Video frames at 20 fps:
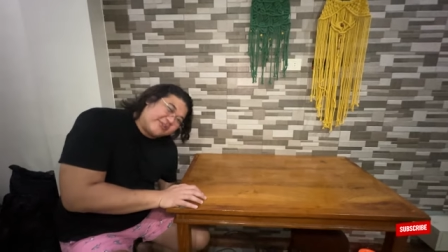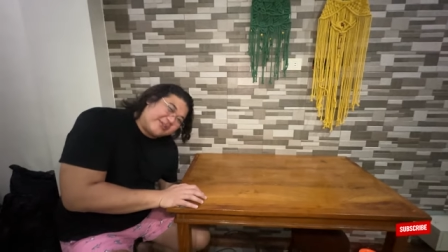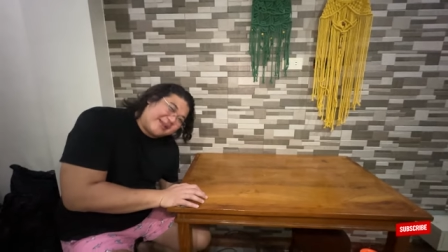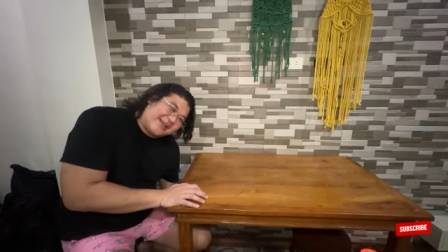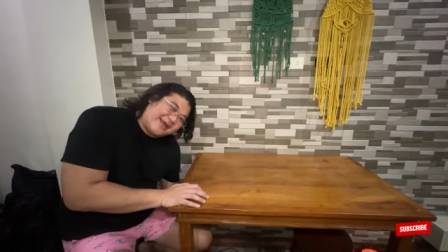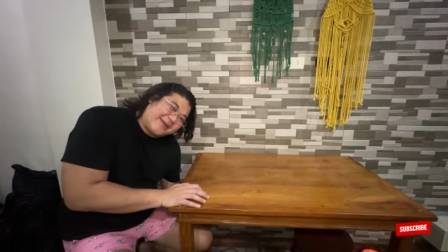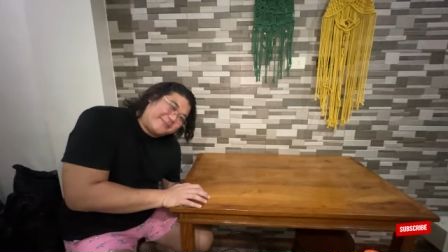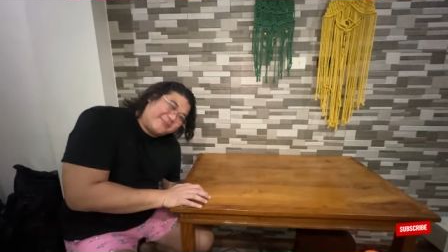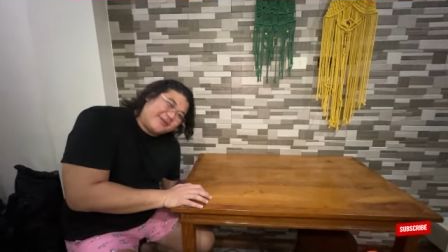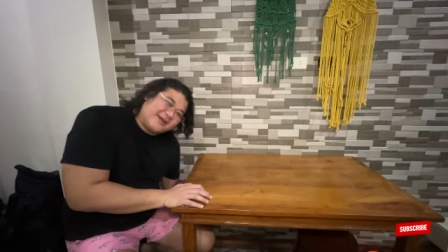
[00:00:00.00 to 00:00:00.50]
the
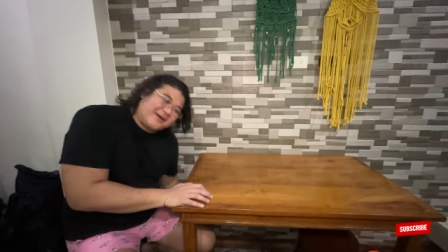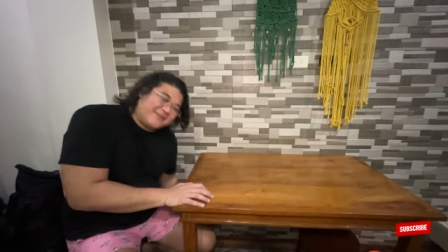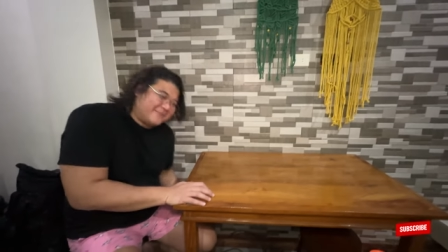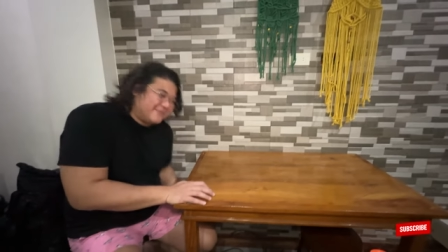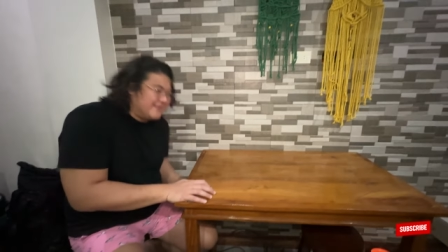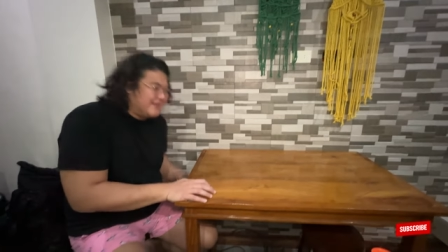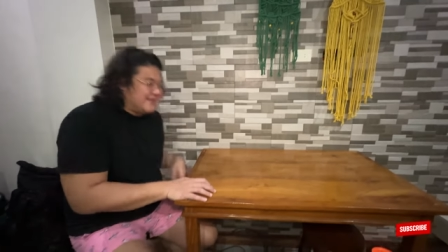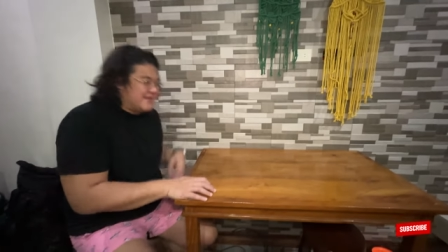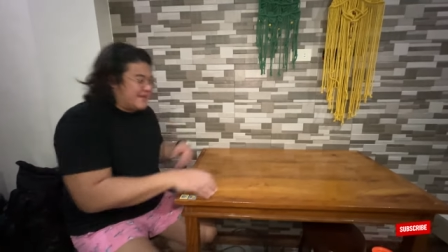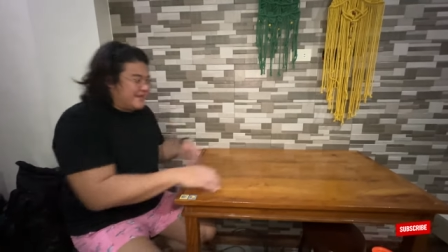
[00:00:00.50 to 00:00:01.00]
laptop,
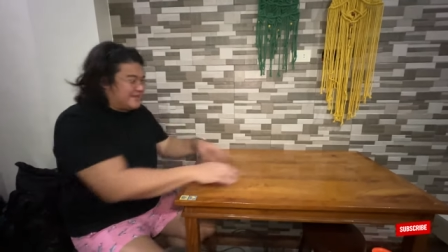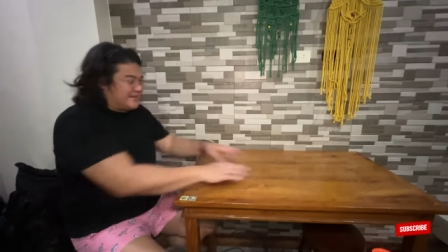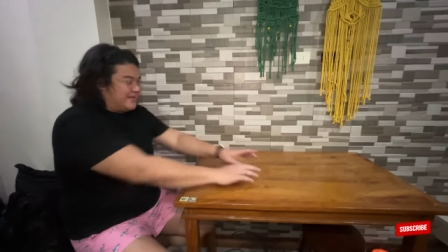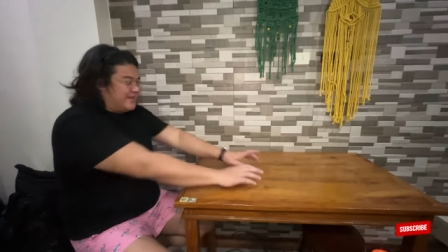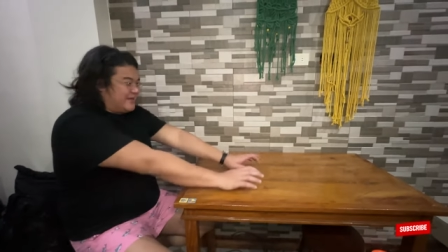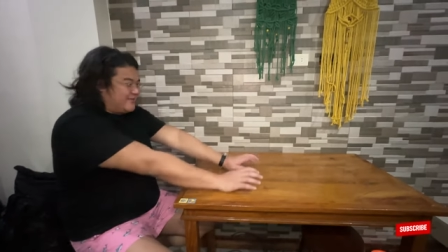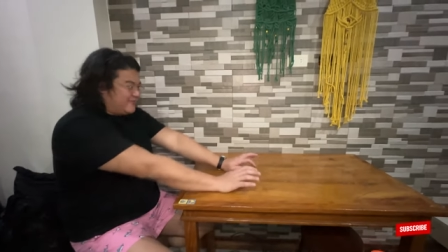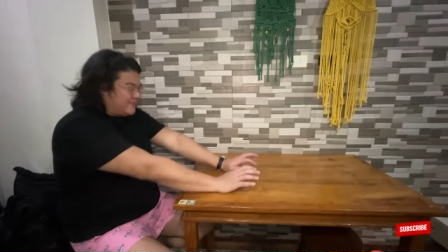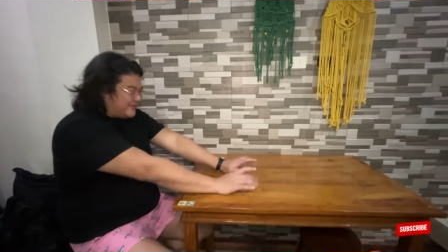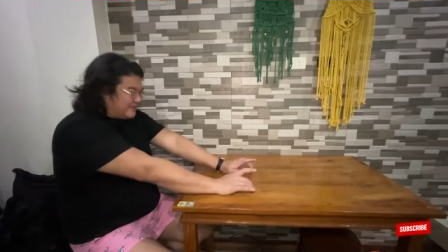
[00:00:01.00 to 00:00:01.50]
and
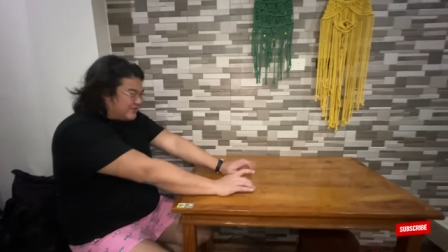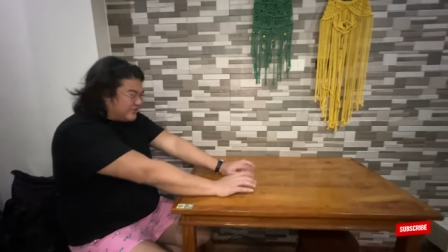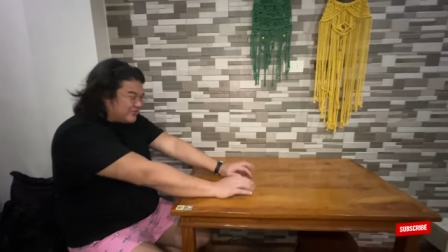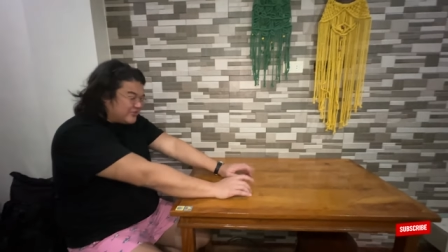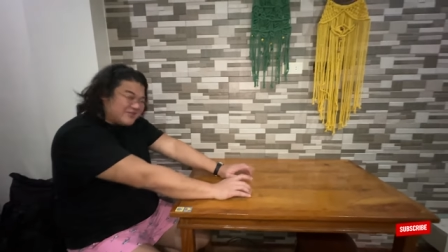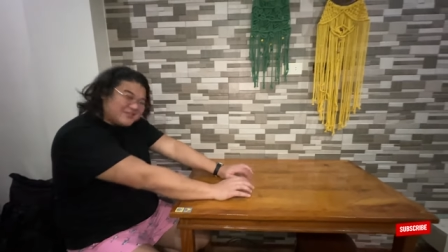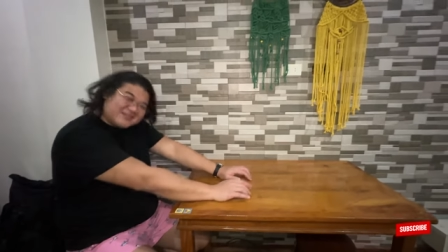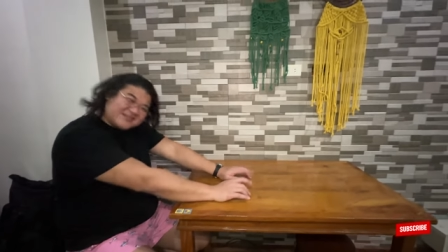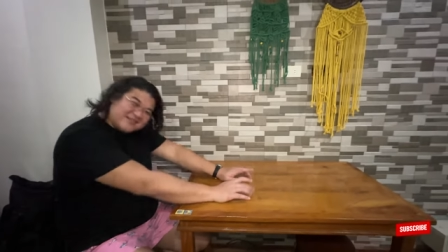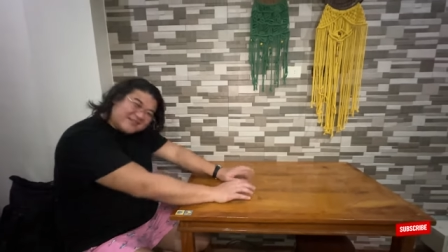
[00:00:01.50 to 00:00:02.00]
then you can just